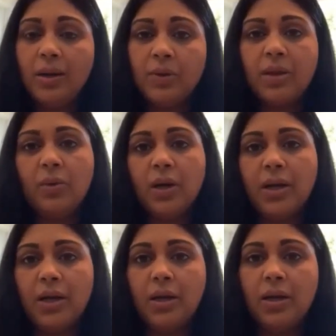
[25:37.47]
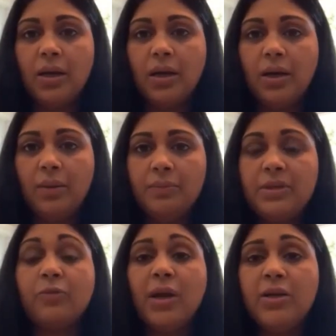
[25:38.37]
And I really want to
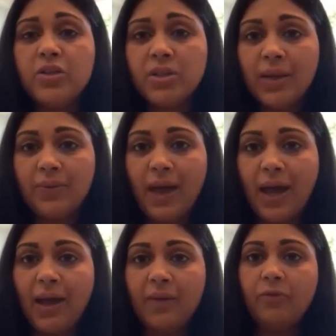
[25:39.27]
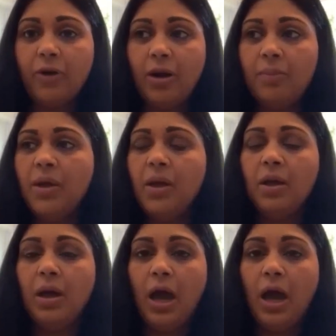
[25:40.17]
differentiate that from